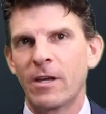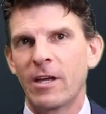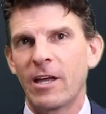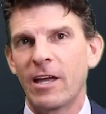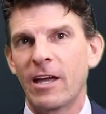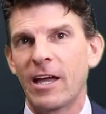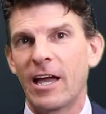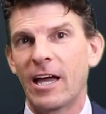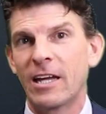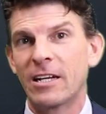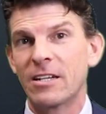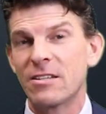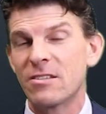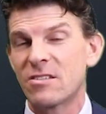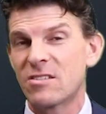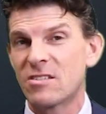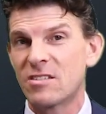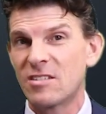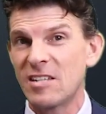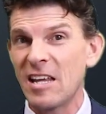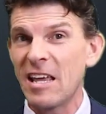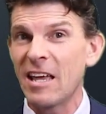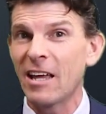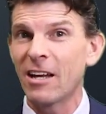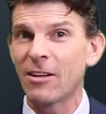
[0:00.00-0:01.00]
And
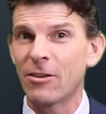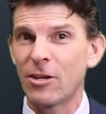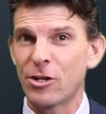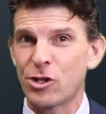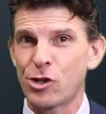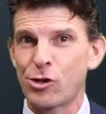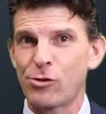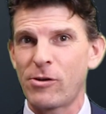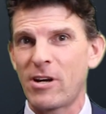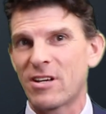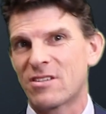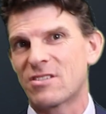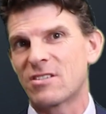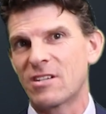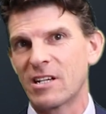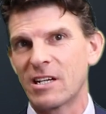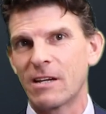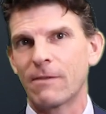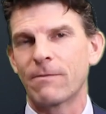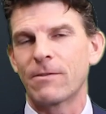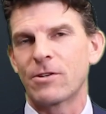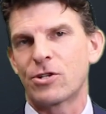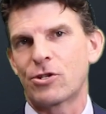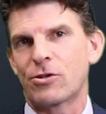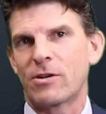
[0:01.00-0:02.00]
instead, the trustee
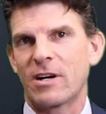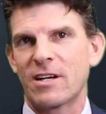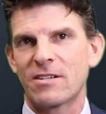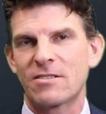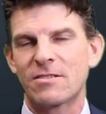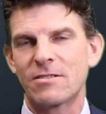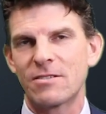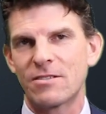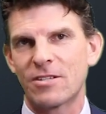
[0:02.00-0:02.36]
of the trust